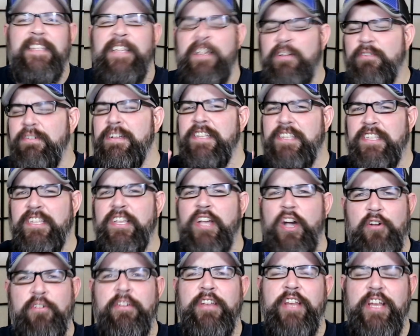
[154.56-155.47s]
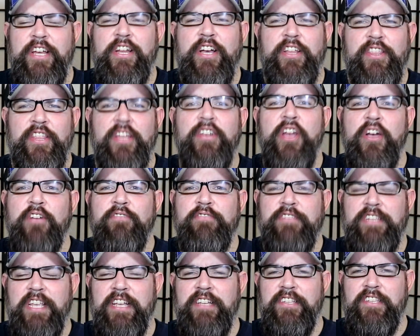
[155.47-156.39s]
There is coconut on the
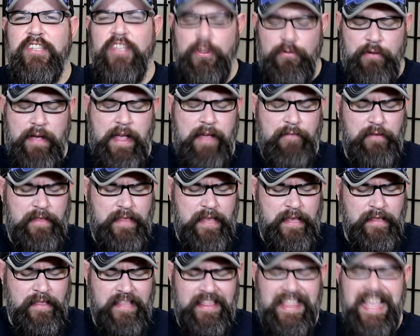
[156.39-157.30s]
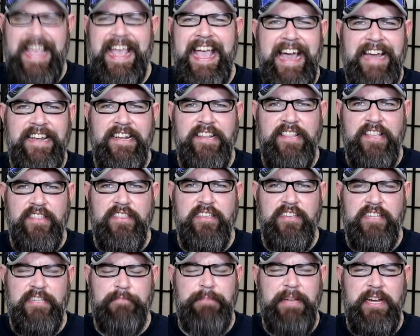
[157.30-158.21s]
nose. So everything that they added to
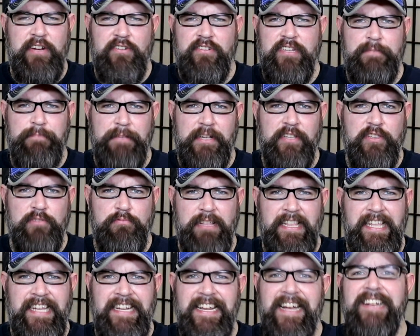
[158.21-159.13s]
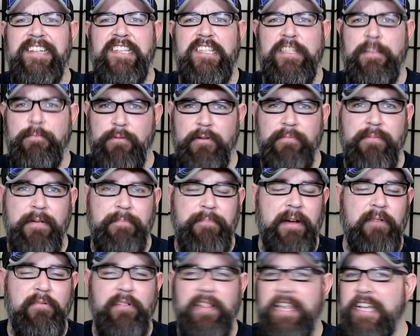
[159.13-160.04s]
this beer smells really nice. The bourbon
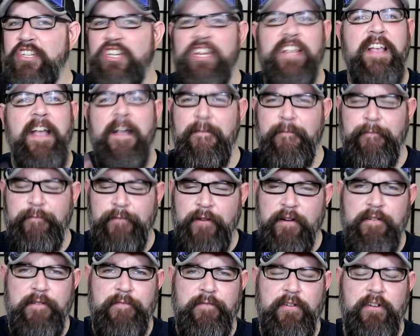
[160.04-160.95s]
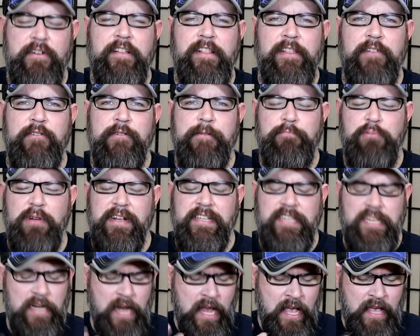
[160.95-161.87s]
barrel aging, very, very clear and
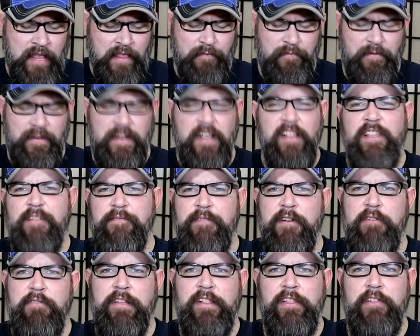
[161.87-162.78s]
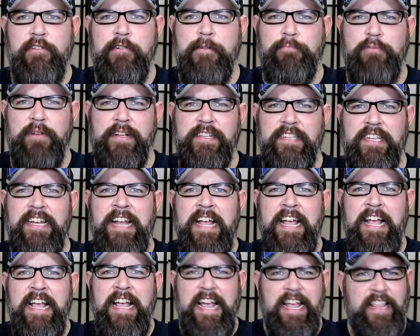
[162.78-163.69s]
present. The vanilla, very clear and present.
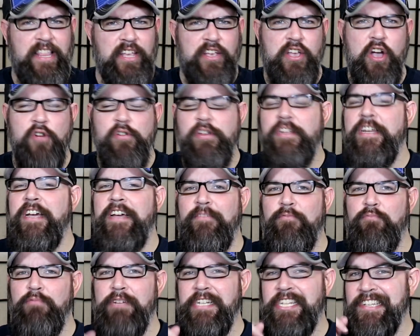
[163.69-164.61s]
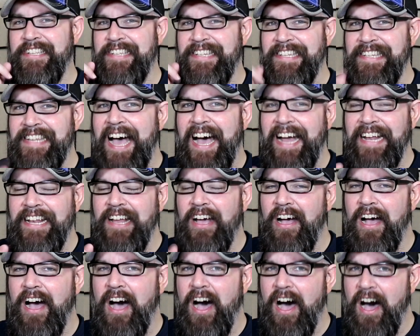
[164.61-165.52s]
And the coconut, which is not
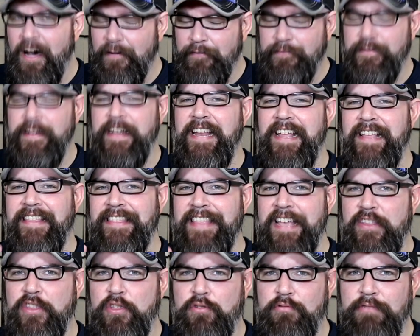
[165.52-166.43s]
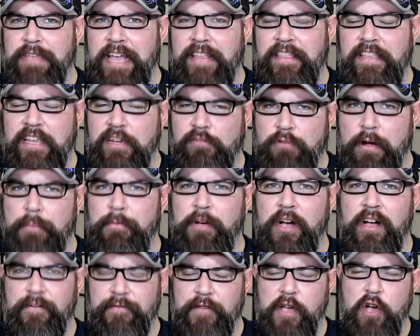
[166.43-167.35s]
often that you get the
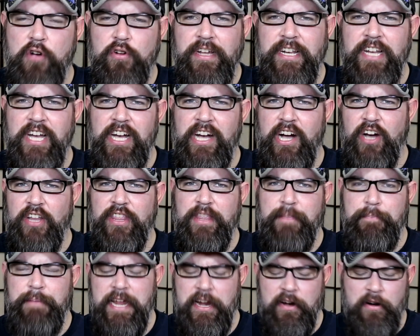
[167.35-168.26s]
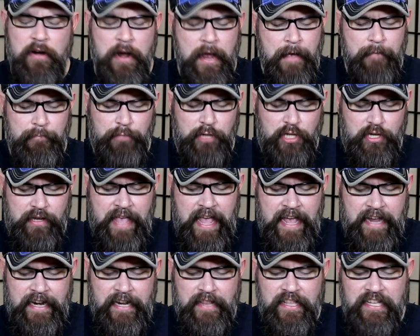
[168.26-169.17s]
aroma of coconut on the beer, but you
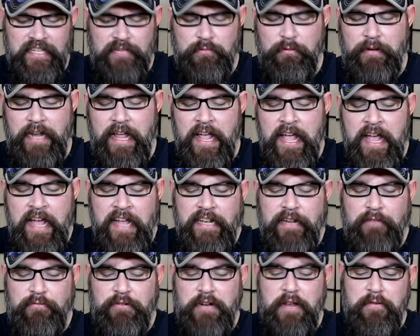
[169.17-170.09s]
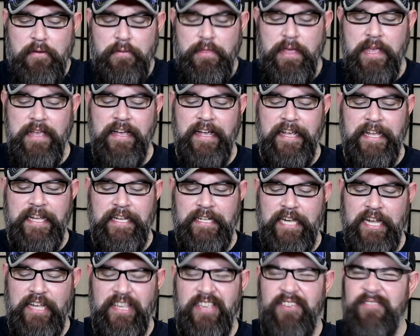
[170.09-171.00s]
can in this one. Now, another thing I can
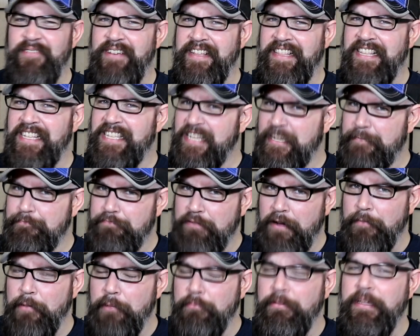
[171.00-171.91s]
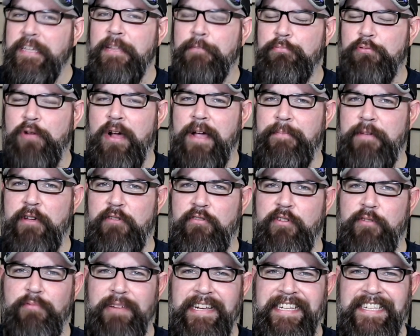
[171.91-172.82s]
tell you, and this is probably the
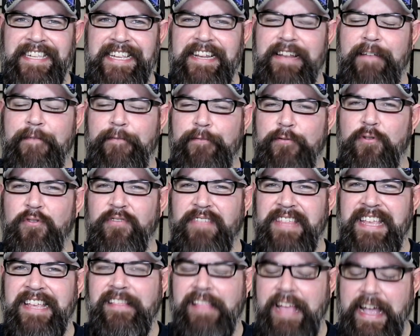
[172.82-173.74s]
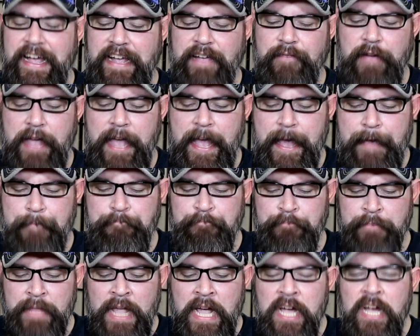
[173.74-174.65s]
primary reason for the lack of a head,
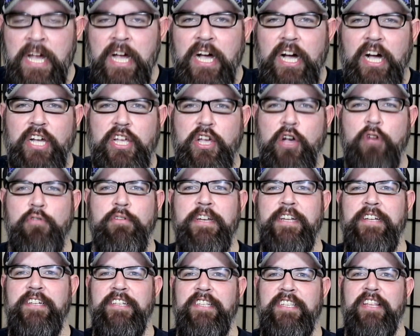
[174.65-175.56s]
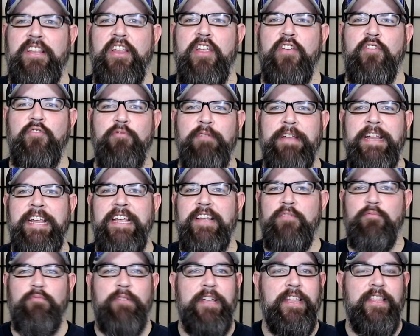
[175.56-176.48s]
coconut is an
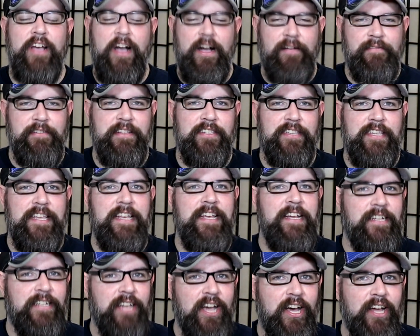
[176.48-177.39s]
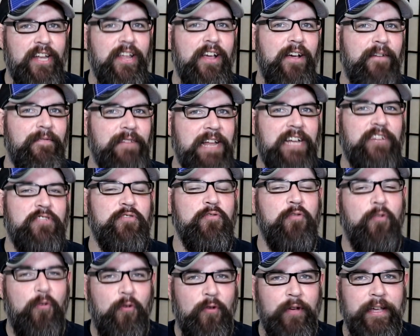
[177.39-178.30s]
ingredient with obviously a ton of
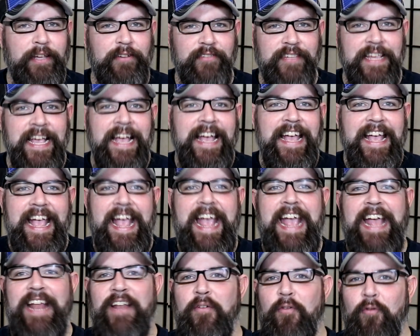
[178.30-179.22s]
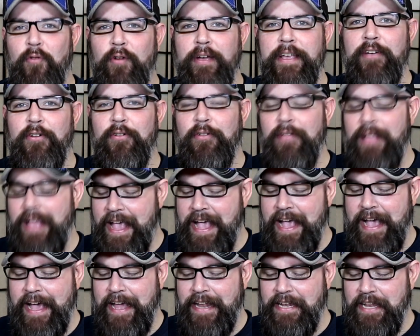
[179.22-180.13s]
natural oils, and oil
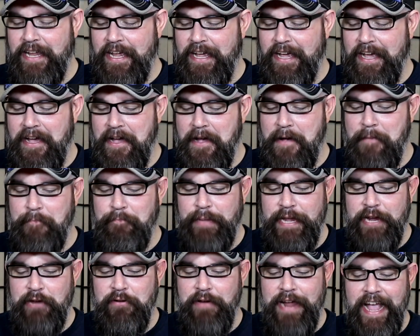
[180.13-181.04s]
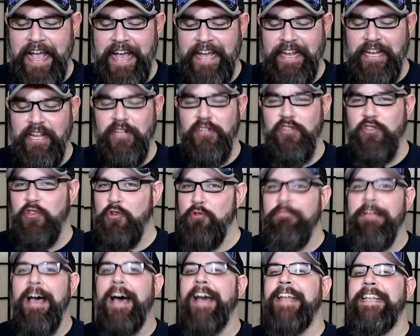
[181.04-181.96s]
and beer head
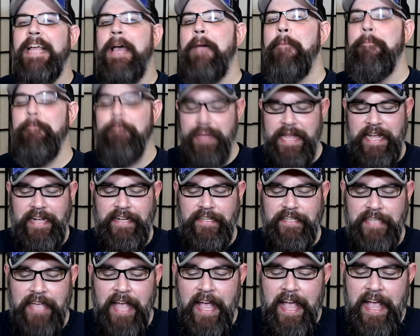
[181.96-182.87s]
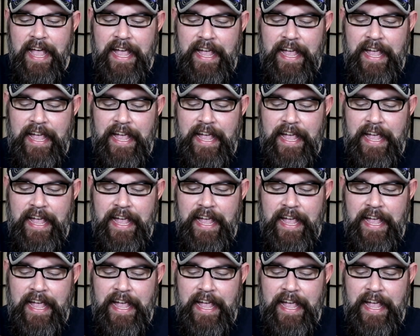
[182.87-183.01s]
do not mix.